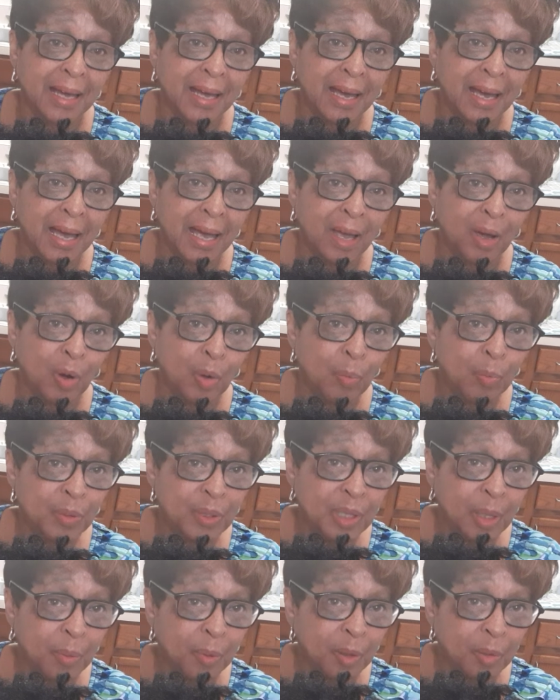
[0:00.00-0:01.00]
I opened
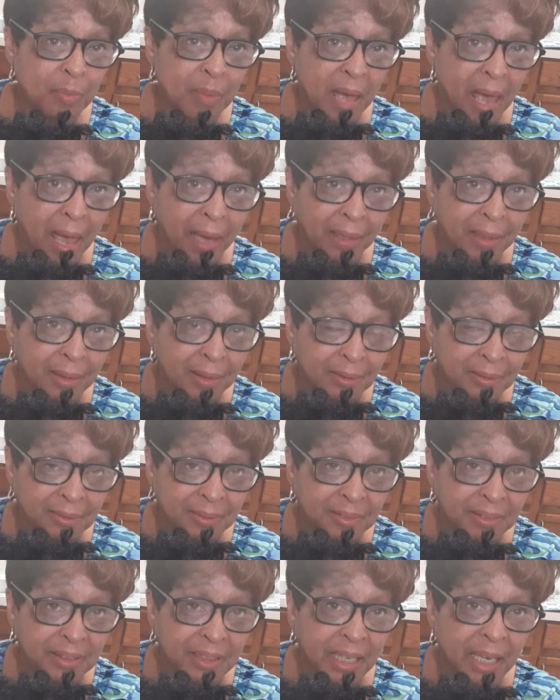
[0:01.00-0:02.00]
up her back
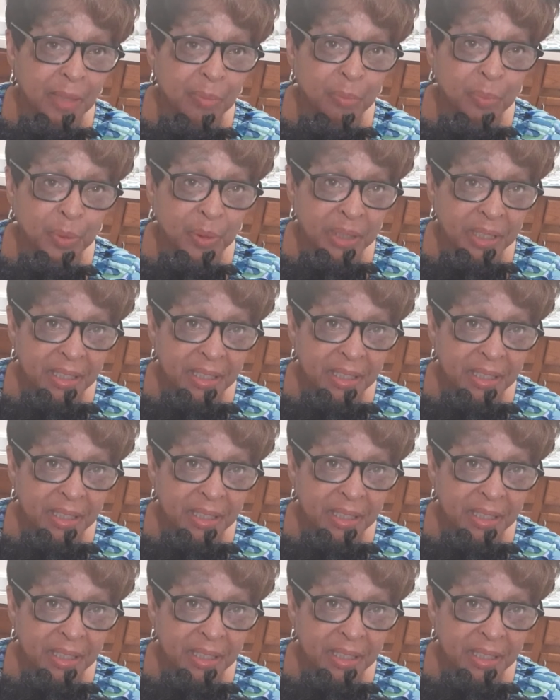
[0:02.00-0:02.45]
and put